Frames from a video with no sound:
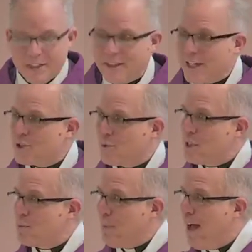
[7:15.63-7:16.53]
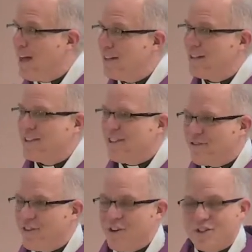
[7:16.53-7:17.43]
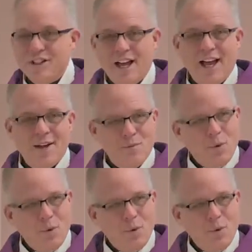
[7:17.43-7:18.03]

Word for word: Let us respond the first time.